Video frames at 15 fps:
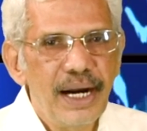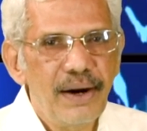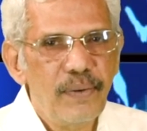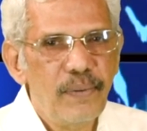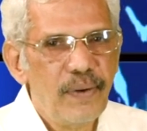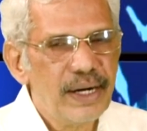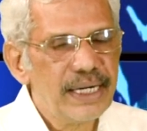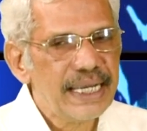
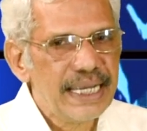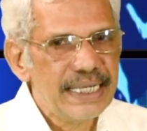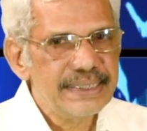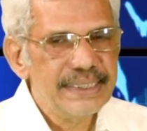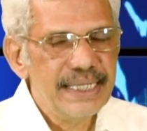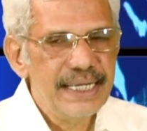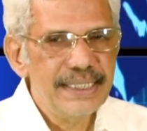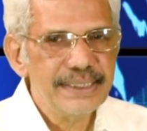what I
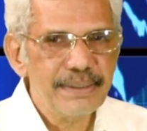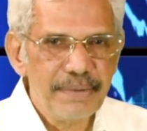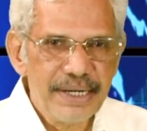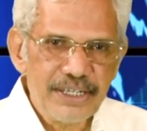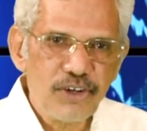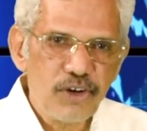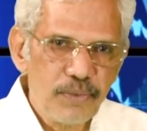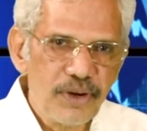can say is a
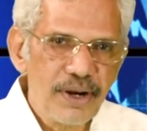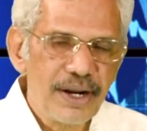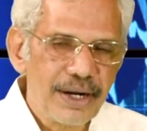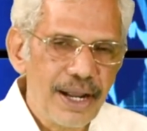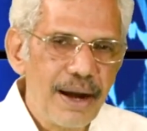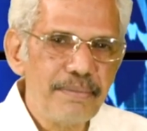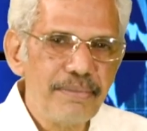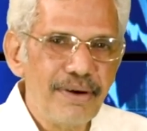
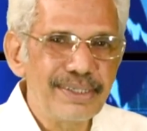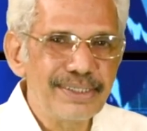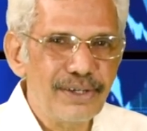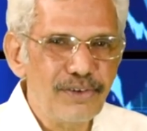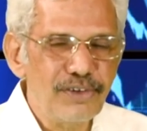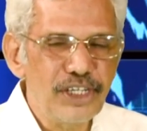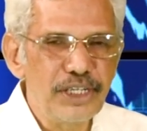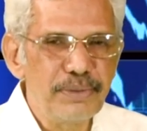micromolar compound is
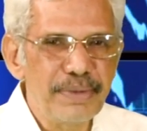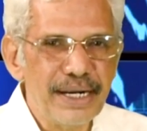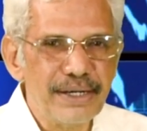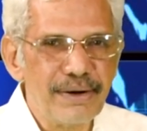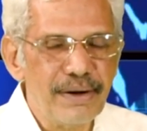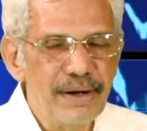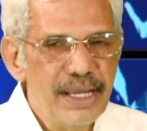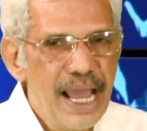a routine
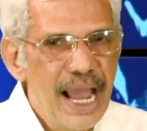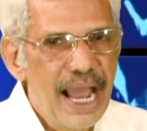matter.